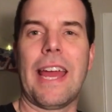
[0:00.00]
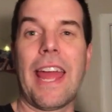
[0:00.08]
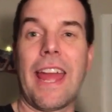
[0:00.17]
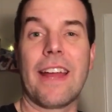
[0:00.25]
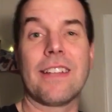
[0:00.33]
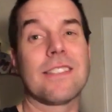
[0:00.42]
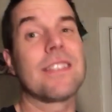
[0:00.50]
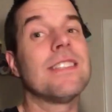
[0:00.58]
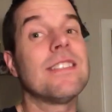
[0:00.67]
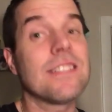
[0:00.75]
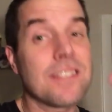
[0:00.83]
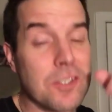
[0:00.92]
And
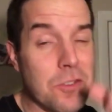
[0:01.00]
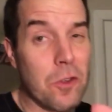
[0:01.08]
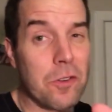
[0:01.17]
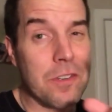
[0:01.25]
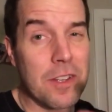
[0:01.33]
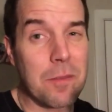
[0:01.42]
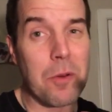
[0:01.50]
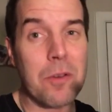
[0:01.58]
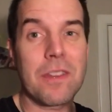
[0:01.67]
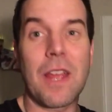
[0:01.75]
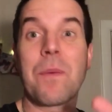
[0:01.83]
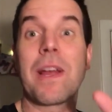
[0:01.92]
since this his 13th
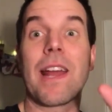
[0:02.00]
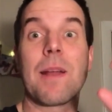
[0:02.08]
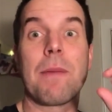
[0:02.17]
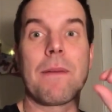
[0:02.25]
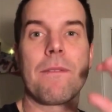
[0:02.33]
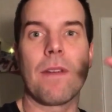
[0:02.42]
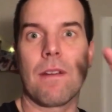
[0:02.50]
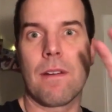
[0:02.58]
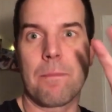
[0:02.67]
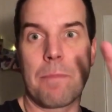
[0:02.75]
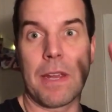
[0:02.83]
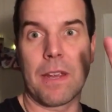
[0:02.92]
birthday, we got him a
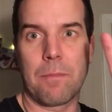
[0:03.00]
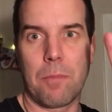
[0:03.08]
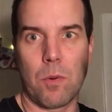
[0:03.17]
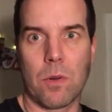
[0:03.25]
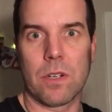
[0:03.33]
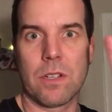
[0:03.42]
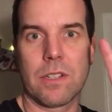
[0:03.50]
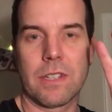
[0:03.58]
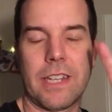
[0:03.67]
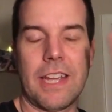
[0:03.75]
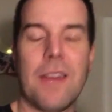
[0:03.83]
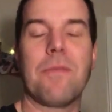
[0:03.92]
very big boy
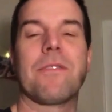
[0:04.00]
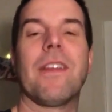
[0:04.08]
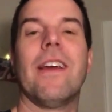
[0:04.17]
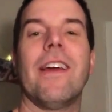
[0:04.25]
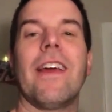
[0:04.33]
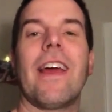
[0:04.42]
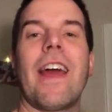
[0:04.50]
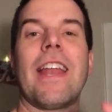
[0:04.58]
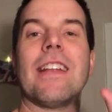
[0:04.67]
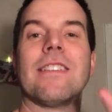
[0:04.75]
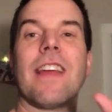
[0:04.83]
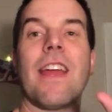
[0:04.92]
gift
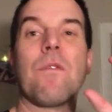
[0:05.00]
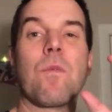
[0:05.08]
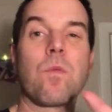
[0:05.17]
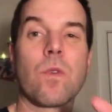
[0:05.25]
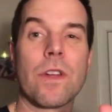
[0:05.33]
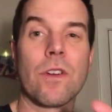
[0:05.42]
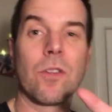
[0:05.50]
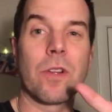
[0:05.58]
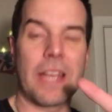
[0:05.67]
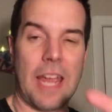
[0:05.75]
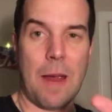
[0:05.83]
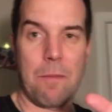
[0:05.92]
and it's a real
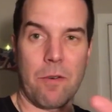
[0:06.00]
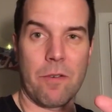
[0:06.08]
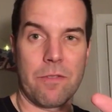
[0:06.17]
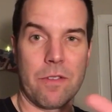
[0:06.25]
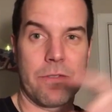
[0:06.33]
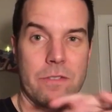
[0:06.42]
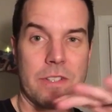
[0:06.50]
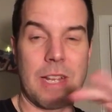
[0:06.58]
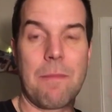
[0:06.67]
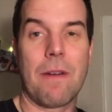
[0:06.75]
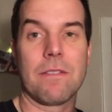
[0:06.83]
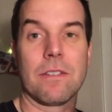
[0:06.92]
camera for the first
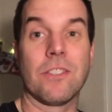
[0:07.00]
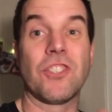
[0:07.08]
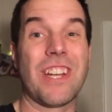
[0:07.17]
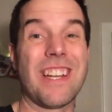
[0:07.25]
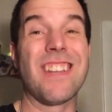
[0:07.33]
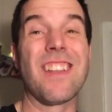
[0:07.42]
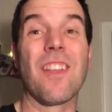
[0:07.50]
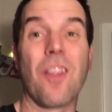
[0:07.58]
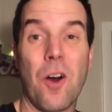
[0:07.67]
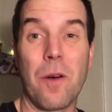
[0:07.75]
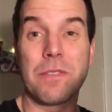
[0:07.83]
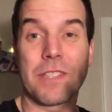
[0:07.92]
time ever. Jaiden
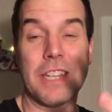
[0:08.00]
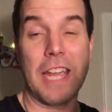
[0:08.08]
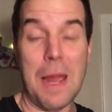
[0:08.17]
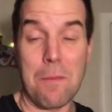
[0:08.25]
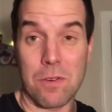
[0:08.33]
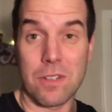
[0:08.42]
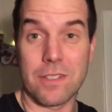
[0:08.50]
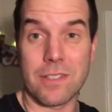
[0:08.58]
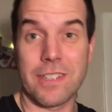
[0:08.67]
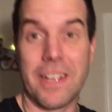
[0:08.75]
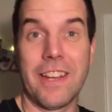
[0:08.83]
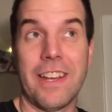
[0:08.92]
loves
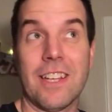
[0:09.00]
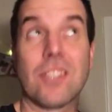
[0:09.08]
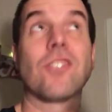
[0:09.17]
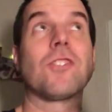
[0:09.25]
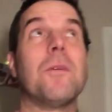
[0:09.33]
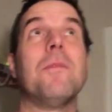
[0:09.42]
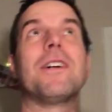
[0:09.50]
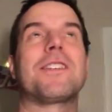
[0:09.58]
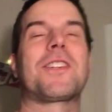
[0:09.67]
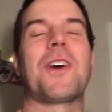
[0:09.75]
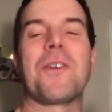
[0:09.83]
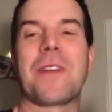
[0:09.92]
cameras so much
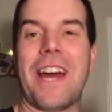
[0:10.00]
so,